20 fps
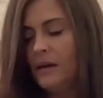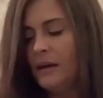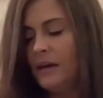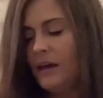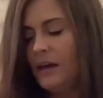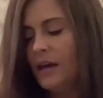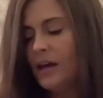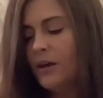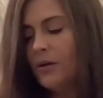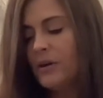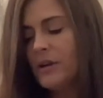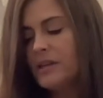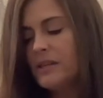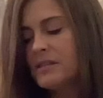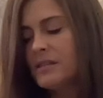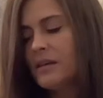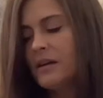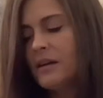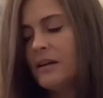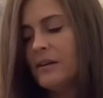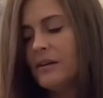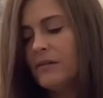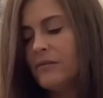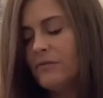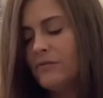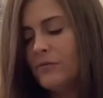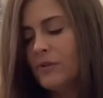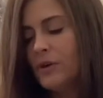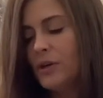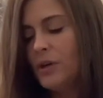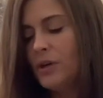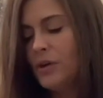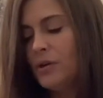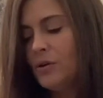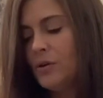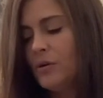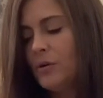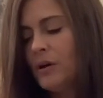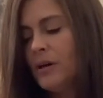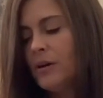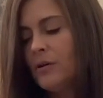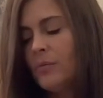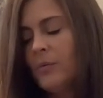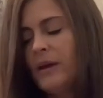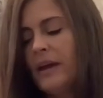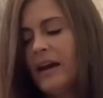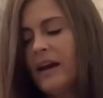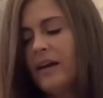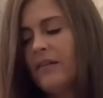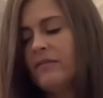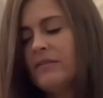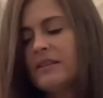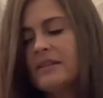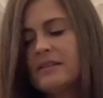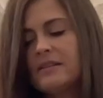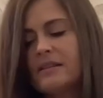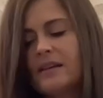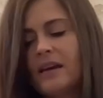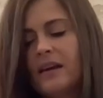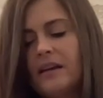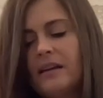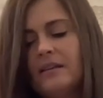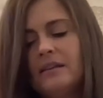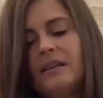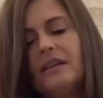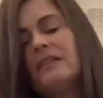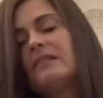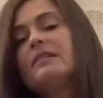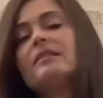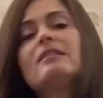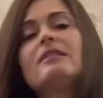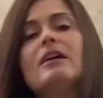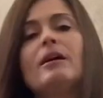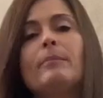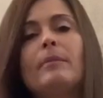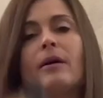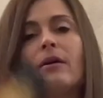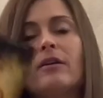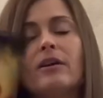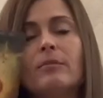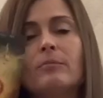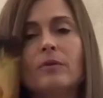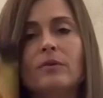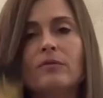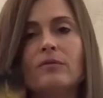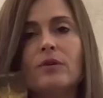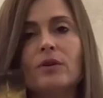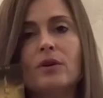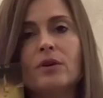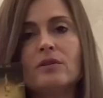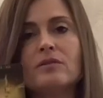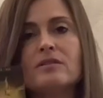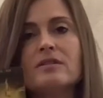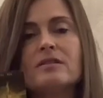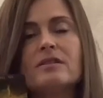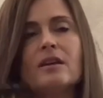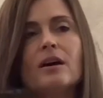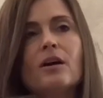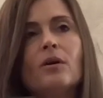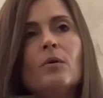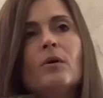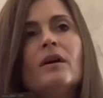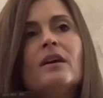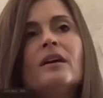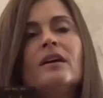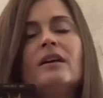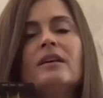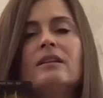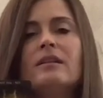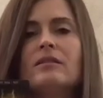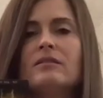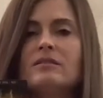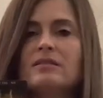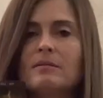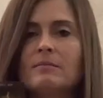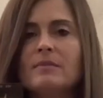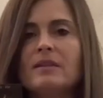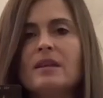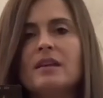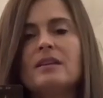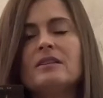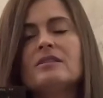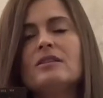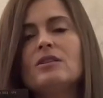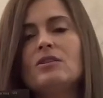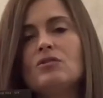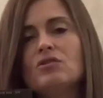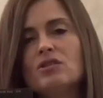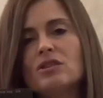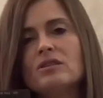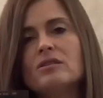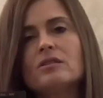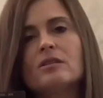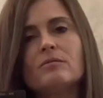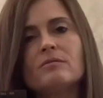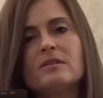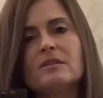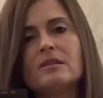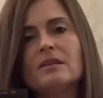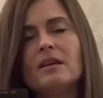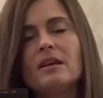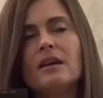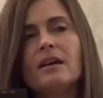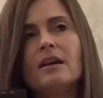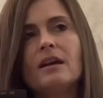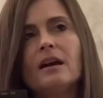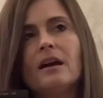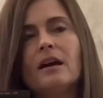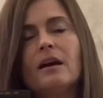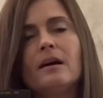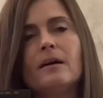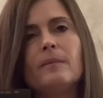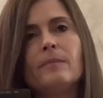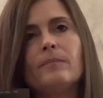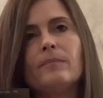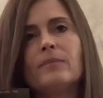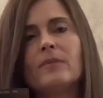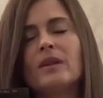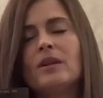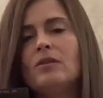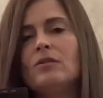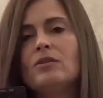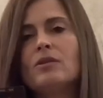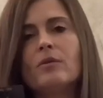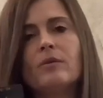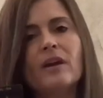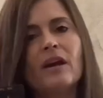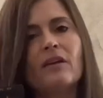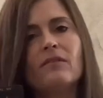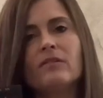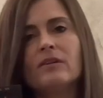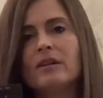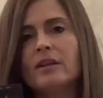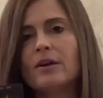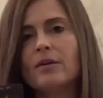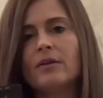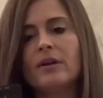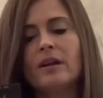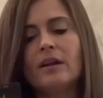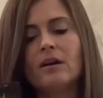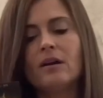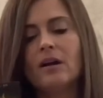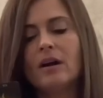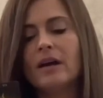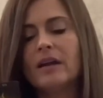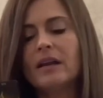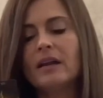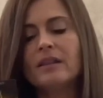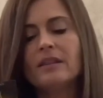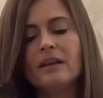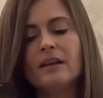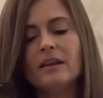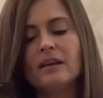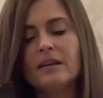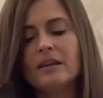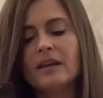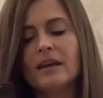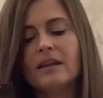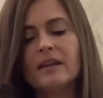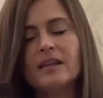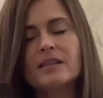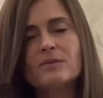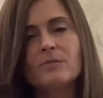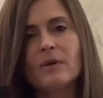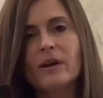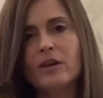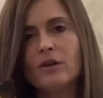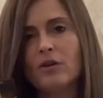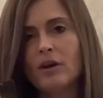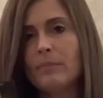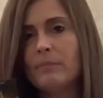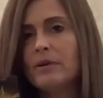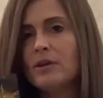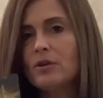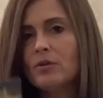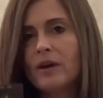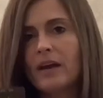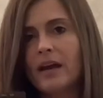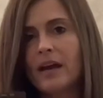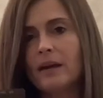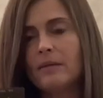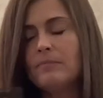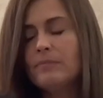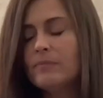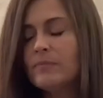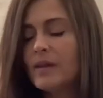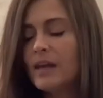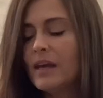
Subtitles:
Aries, for you, we have the Sun. It did come out in reverse. So there's some things that you just don't see. You don't have clarity on. I think, again, that's why you're up in your head.